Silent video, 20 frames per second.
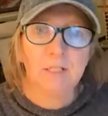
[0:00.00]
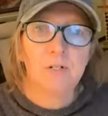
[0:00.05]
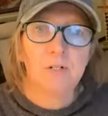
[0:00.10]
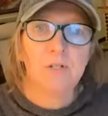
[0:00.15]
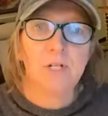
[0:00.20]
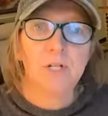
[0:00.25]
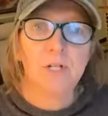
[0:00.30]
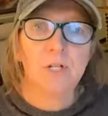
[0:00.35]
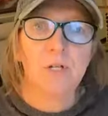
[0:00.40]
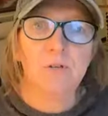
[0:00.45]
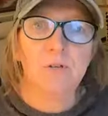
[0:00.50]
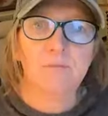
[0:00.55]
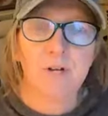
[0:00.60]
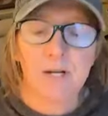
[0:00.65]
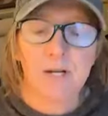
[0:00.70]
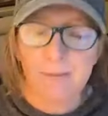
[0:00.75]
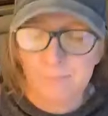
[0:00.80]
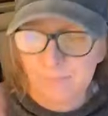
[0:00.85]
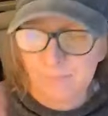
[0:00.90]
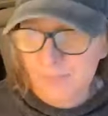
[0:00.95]
know that
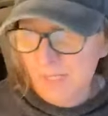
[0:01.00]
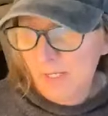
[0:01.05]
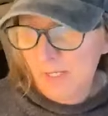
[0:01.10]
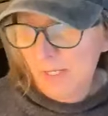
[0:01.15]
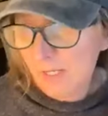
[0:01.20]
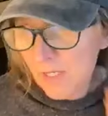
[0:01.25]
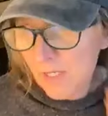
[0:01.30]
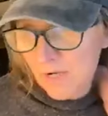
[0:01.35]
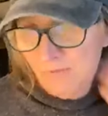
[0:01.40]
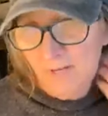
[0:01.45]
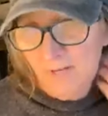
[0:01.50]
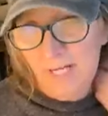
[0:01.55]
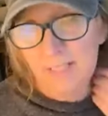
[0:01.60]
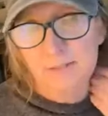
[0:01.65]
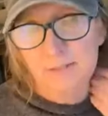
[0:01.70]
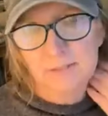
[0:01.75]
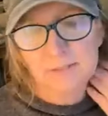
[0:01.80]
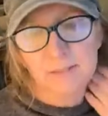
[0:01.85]
you've had